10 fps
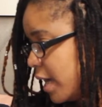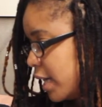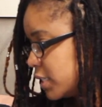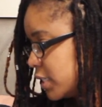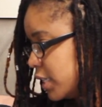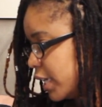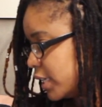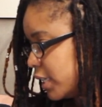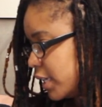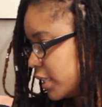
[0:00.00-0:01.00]
I actually
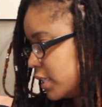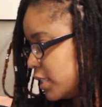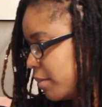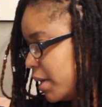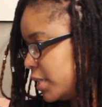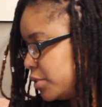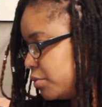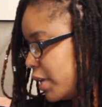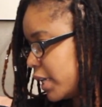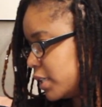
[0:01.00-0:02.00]
like it like this. I might
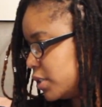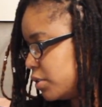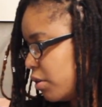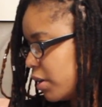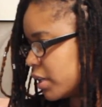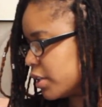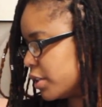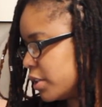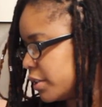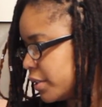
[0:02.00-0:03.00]
do like a
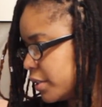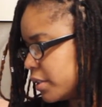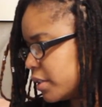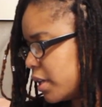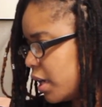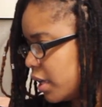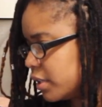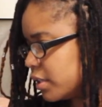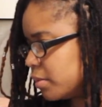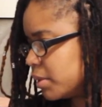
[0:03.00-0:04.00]
darker
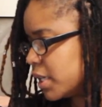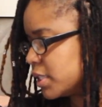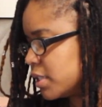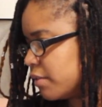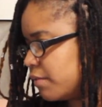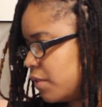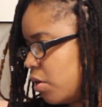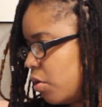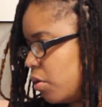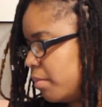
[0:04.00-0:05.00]
color because of the
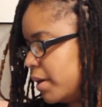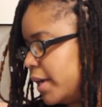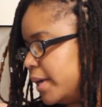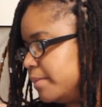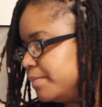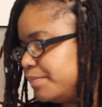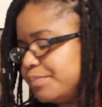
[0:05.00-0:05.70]
fall, but